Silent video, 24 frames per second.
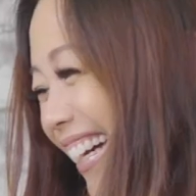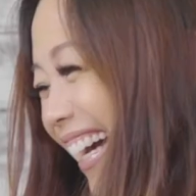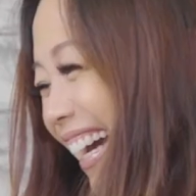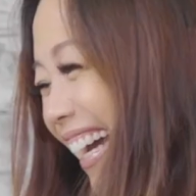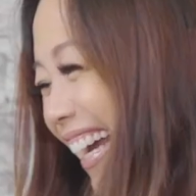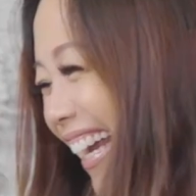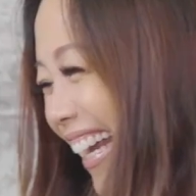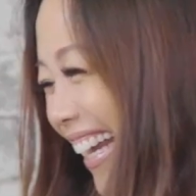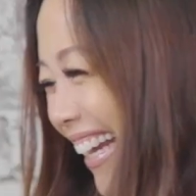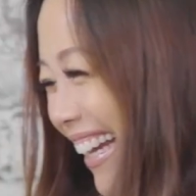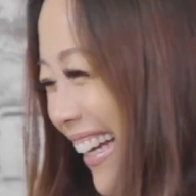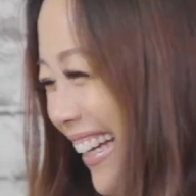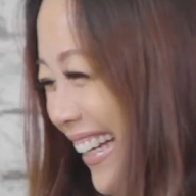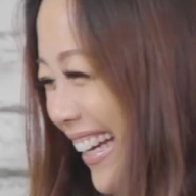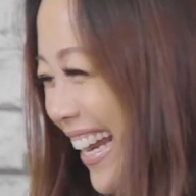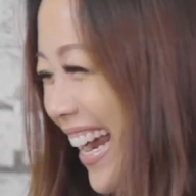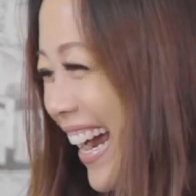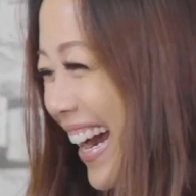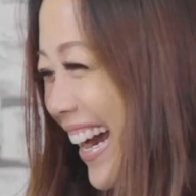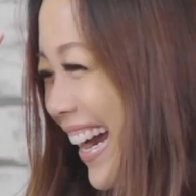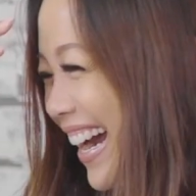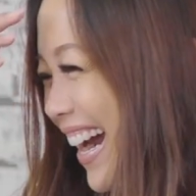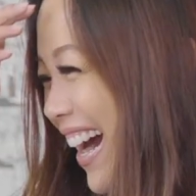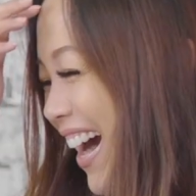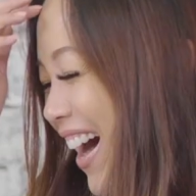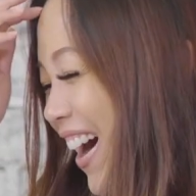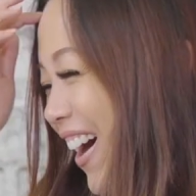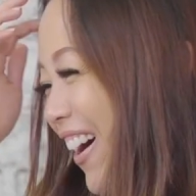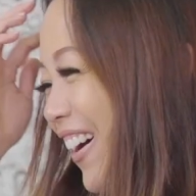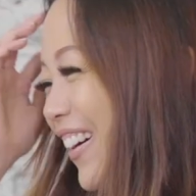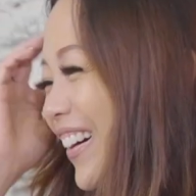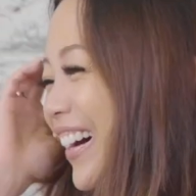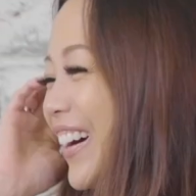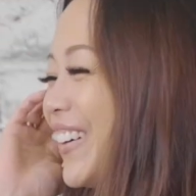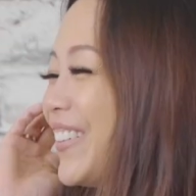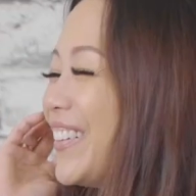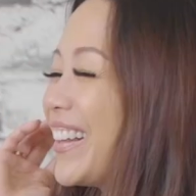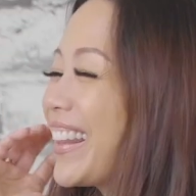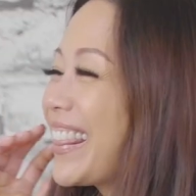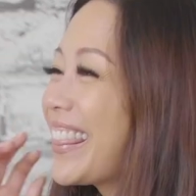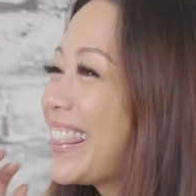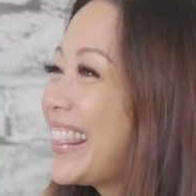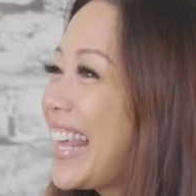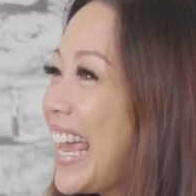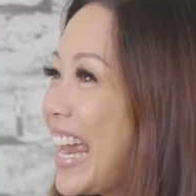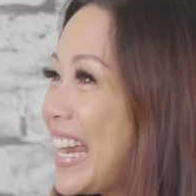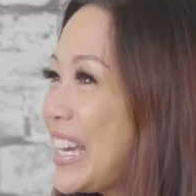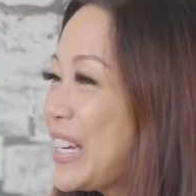Right. All right. Well,
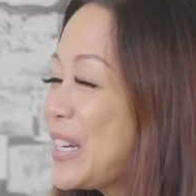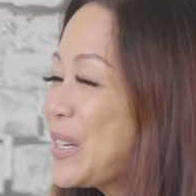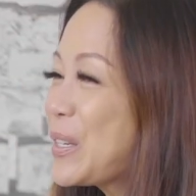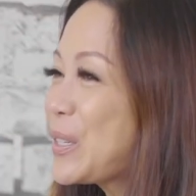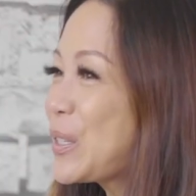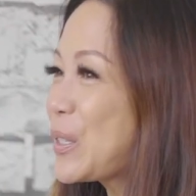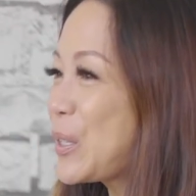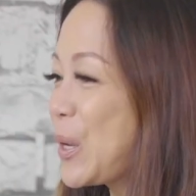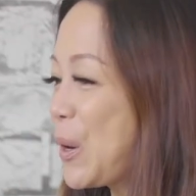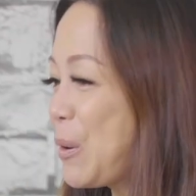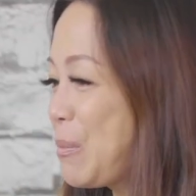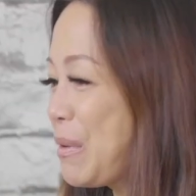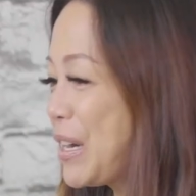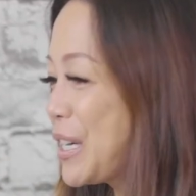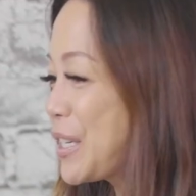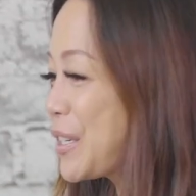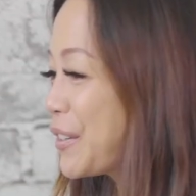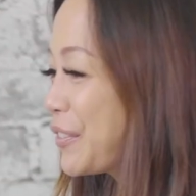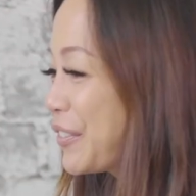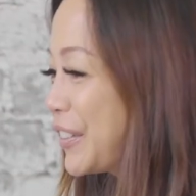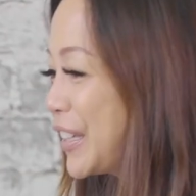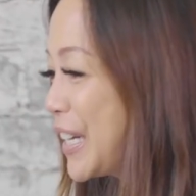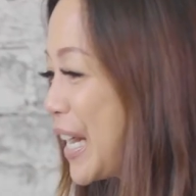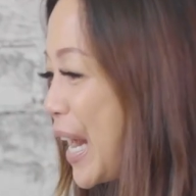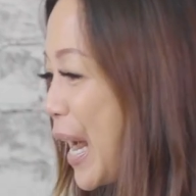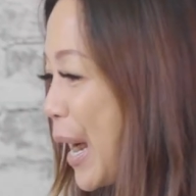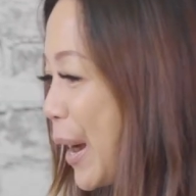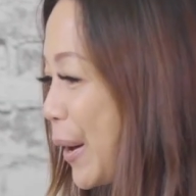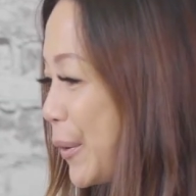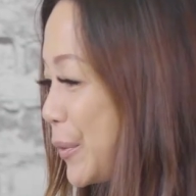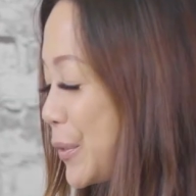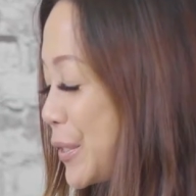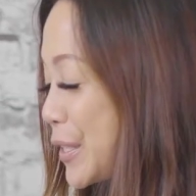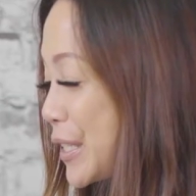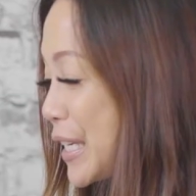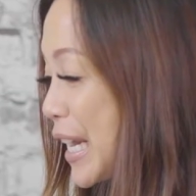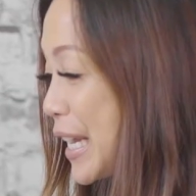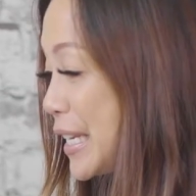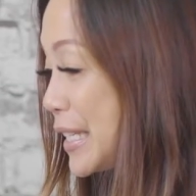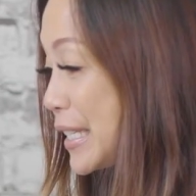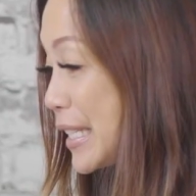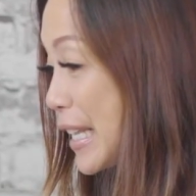thank you so much for now. Stay